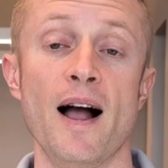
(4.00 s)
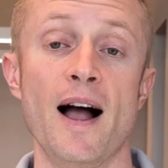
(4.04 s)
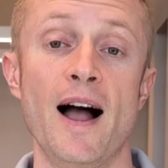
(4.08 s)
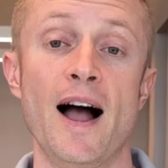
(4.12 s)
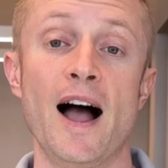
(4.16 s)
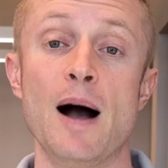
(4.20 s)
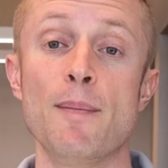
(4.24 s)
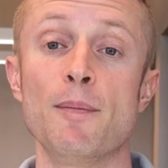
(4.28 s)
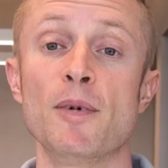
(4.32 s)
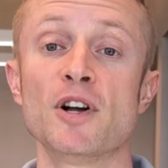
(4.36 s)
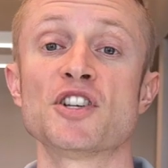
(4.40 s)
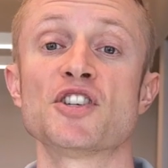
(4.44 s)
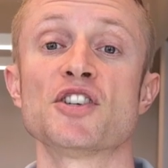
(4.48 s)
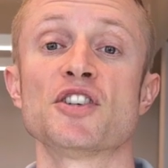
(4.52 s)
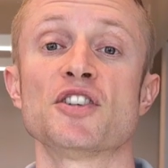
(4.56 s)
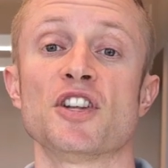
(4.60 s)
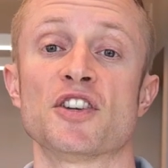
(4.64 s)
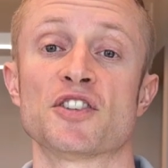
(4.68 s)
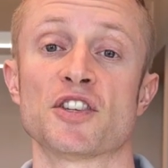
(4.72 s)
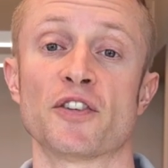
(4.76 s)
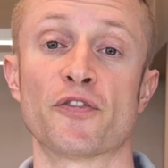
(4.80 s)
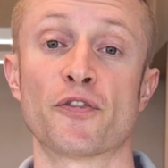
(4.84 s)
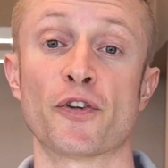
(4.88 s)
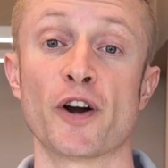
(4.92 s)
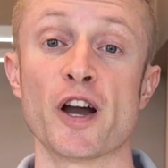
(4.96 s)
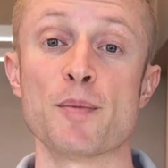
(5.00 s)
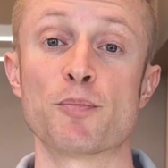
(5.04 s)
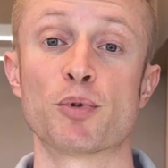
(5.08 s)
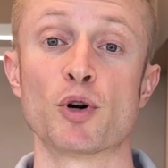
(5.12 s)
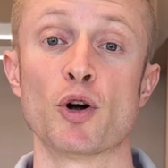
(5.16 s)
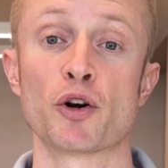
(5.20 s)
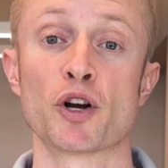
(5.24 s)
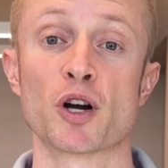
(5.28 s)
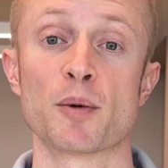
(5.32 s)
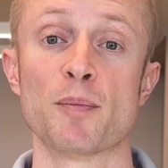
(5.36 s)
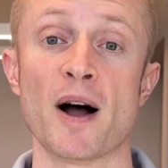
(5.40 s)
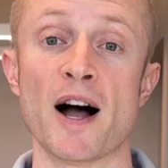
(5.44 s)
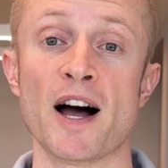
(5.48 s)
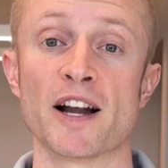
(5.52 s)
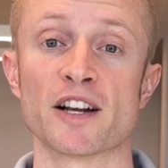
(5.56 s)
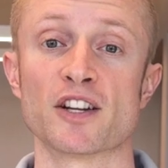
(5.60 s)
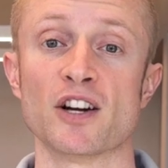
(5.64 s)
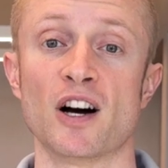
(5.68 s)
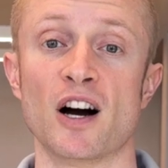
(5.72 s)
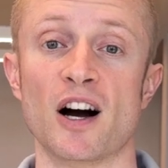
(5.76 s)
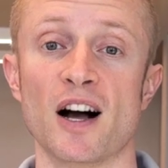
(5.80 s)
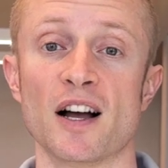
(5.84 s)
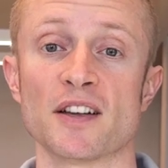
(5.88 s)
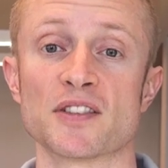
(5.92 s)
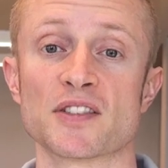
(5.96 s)
How much does a freight broker bond
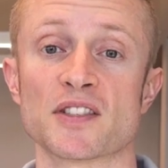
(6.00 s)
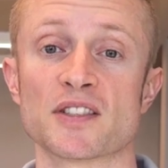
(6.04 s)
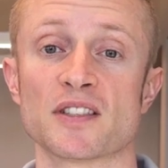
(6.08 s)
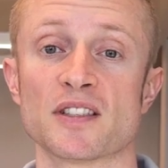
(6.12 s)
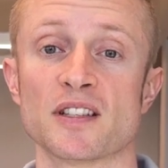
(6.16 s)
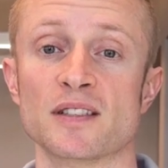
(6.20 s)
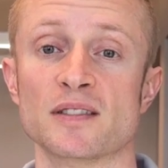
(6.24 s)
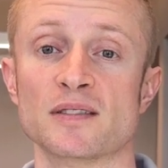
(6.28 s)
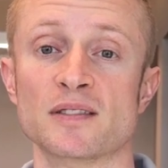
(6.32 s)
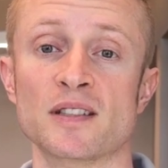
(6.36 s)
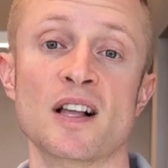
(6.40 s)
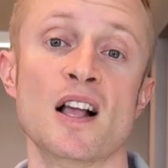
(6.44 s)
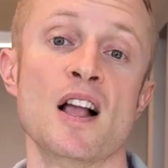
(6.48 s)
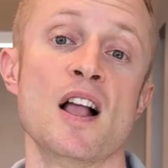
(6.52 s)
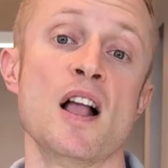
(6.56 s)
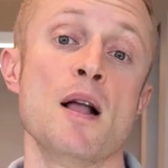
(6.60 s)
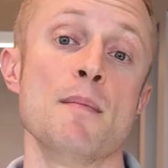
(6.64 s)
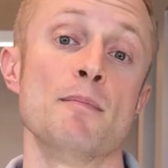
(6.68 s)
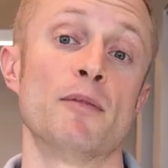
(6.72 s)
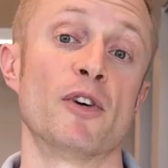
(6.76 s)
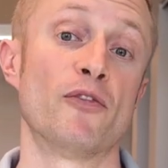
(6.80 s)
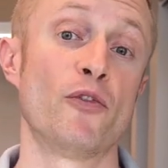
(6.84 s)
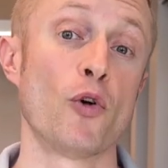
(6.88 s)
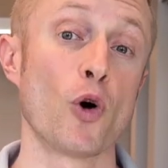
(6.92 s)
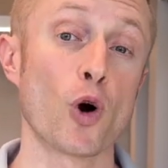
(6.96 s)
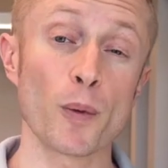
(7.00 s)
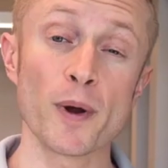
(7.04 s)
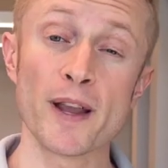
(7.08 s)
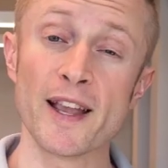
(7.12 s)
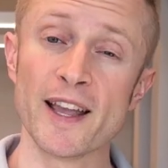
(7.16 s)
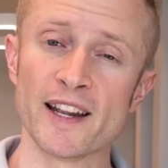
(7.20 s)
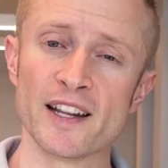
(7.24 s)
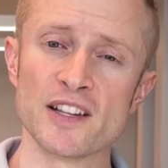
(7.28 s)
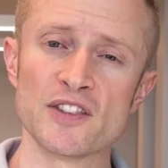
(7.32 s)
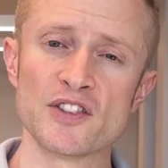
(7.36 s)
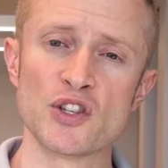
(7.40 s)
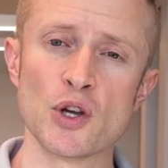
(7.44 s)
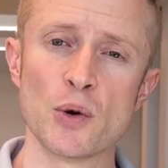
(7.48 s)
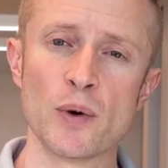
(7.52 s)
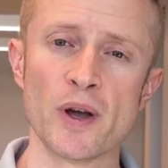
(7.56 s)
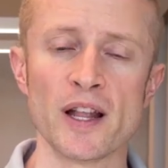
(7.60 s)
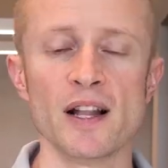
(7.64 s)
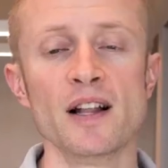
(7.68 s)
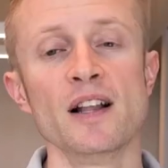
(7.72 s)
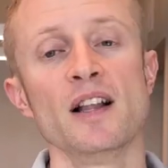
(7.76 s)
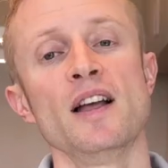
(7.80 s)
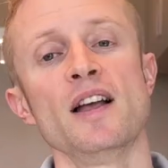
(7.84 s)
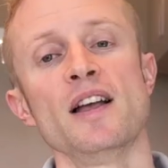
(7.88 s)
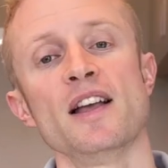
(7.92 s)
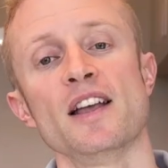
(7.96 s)
cost? Before we get into
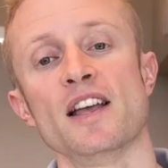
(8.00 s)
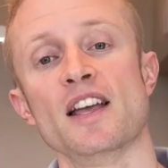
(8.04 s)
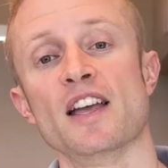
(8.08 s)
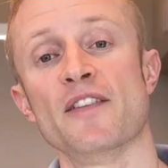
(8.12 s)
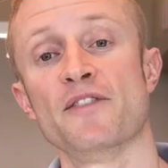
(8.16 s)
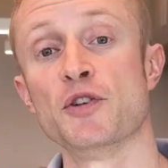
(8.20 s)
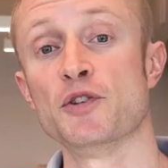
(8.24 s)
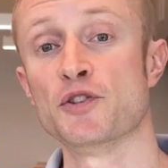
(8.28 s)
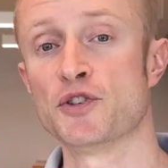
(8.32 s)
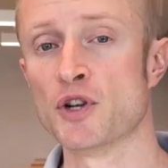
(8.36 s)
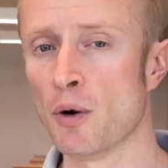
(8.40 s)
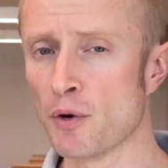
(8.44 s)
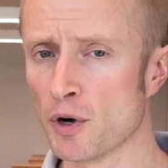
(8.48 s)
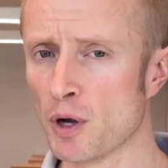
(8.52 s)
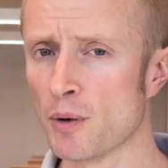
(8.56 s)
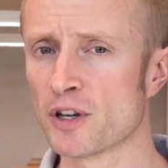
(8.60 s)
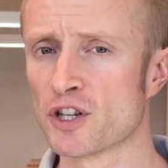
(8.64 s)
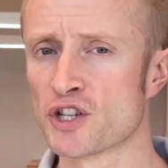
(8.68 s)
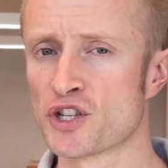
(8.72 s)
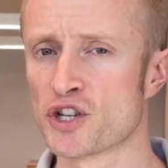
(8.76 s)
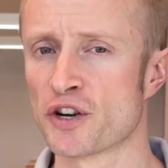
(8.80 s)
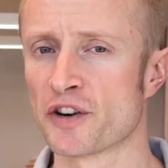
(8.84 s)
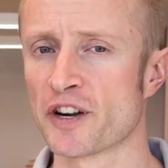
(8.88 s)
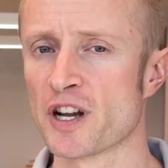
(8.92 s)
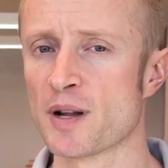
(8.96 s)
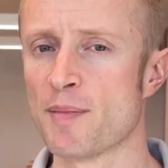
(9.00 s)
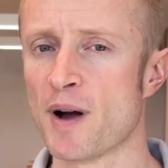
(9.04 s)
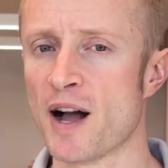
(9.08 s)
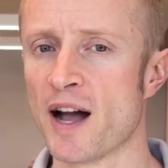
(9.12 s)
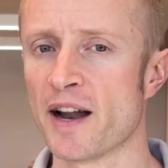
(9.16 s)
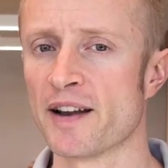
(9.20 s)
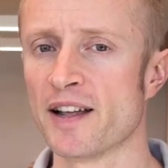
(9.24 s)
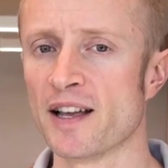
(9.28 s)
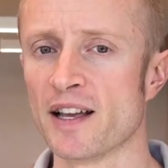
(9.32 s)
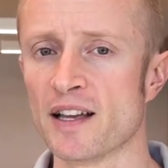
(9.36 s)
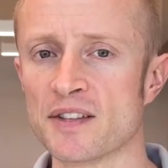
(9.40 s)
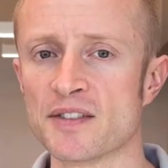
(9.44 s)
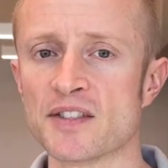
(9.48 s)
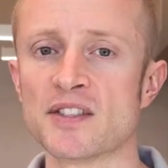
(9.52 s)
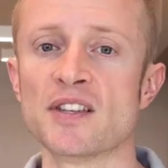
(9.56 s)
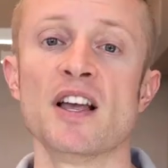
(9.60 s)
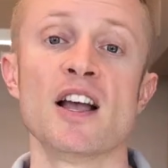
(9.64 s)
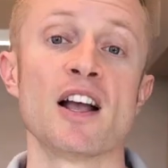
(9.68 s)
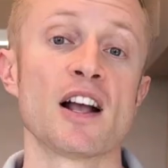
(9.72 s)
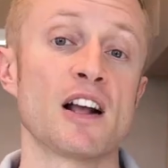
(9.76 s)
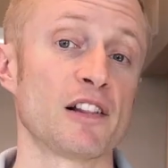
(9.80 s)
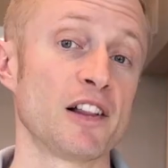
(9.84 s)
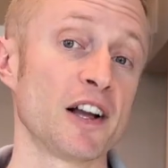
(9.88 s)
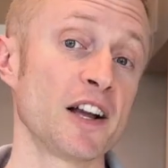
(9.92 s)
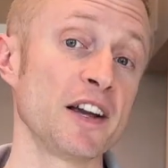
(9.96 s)
it, if you don't know what a surety bond is,
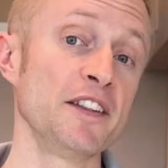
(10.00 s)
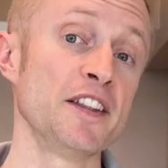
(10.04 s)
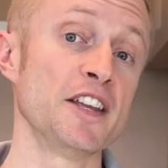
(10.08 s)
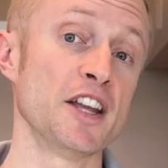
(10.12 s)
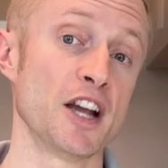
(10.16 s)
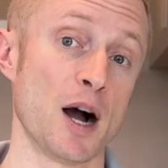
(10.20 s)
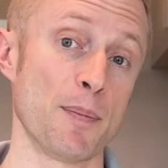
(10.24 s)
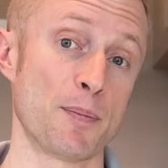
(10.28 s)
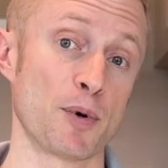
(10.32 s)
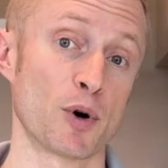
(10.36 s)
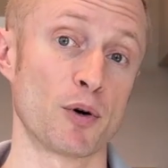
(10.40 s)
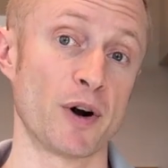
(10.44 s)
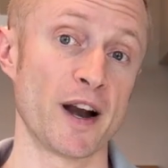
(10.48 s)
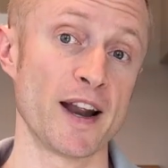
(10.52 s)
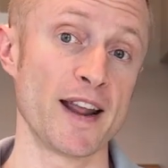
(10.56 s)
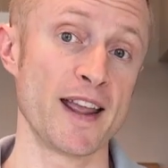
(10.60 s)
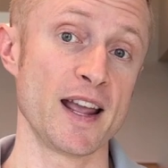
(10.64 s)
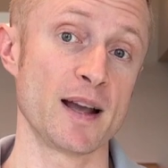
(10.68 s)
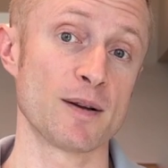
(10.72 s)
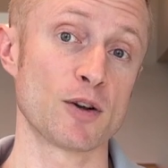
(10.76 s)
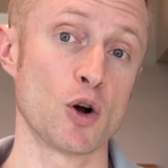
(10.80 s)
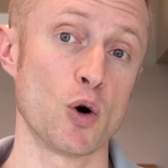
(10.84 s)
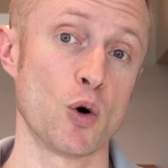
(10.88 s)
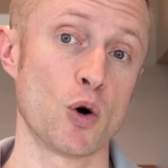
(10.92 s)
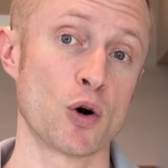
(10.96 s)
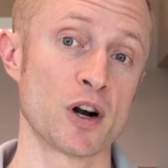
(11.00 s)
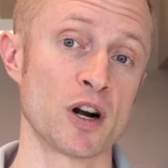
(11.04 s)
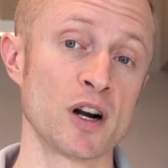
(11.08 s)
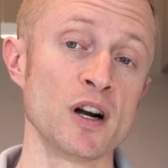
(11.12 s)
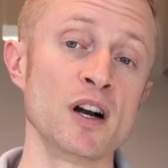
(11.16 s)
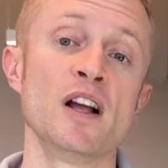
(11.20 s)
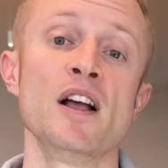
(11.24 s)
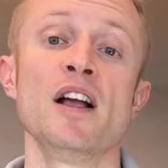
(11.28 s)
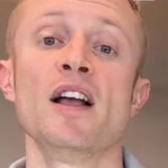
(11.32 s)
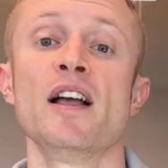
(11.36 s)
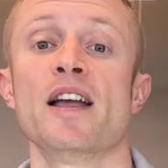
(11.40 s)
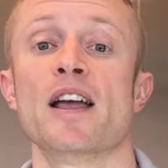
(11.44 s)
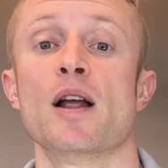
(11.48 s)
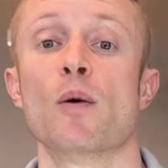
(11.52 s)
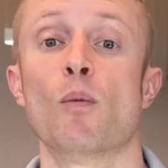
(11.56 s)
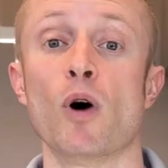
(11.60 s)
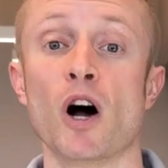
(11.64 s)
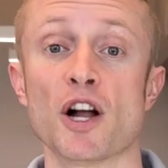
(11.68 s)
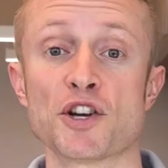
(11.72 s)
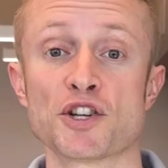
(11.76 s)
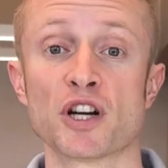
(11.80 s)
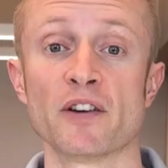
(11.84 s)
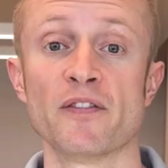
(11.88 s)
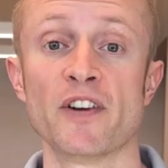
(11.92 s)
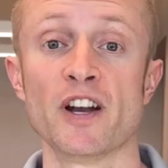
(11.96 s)
click on the upper right-hand corner and
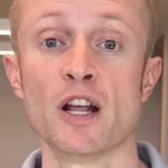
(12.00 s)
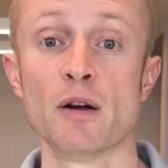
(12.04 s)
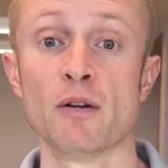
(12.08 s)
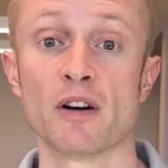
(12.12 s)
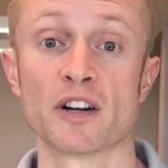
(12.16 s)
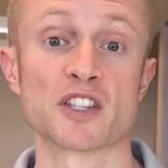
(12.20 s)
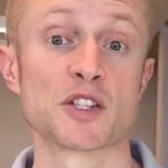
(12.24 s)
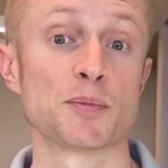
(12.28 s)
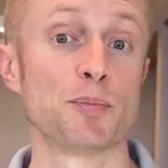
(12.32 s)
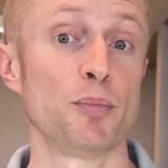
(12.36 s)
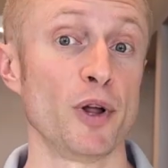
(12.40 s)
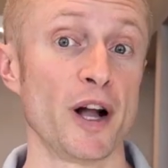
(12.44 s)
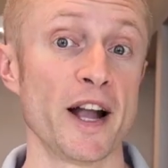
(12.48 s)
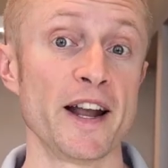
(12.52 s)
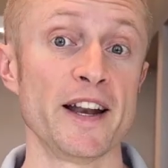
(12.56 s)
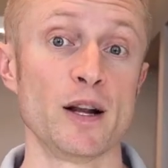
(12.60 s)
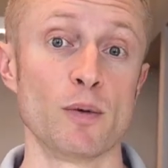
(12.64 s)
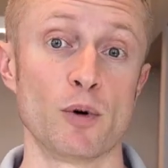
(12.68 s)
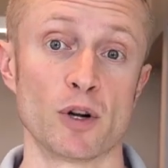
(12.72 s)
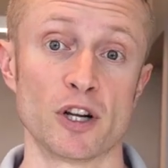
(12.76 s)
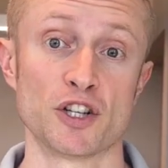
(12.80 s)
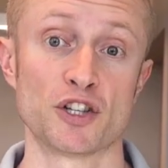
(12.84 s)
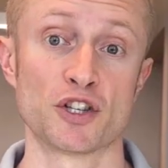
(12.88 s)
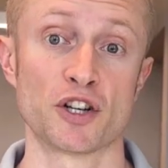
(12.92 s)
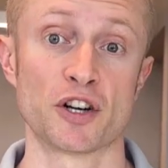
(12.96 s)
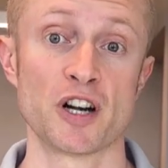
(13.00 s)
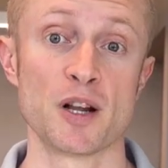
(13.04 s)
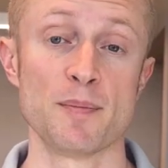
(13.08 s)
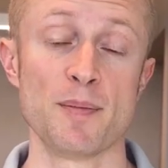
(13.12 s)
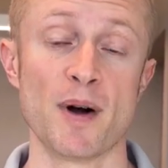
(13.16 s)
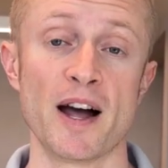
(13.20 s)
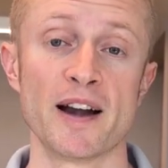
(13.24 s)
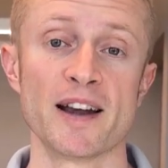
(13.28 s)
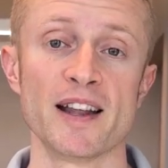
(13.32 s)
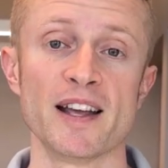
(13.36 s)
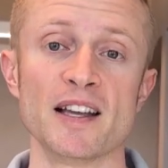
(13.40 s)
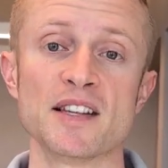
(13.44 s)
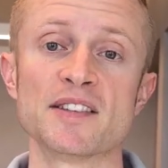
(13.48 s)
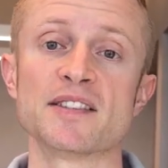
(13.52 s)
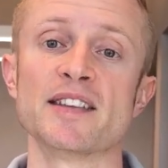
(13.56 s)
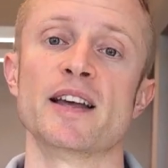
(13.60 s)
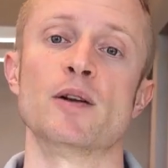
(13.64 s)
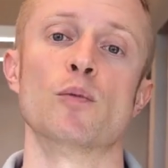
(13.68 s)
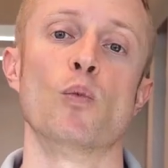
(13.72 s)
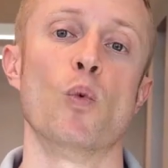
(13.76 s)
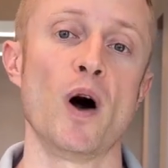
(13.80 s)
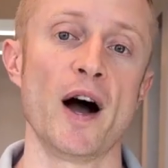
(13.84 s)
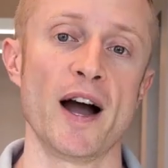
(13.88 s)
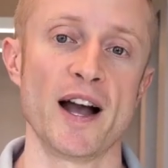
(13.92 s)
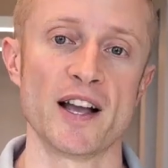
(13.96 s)
watch our video explaining what a surety bond is
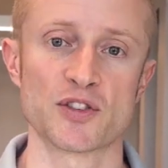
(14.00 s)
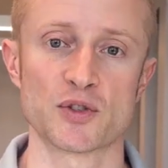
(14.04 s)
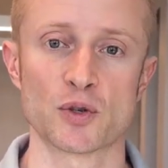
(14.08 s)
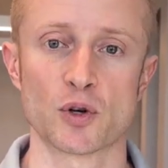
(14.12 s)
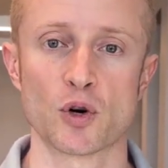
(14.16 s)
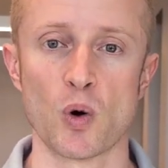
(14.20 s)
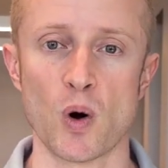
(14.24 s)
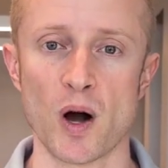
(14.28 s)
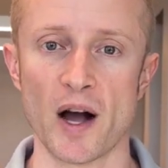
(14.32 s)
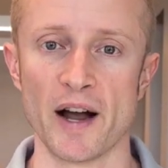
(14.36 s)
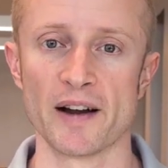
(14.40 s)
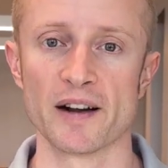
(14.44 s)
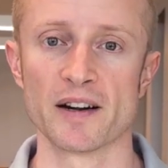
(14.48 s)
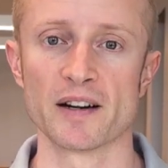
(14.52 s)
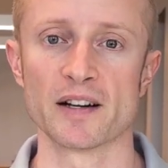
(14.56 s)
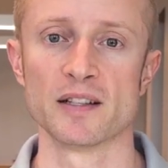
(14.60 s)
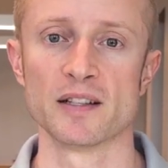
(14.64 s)
and why it's required.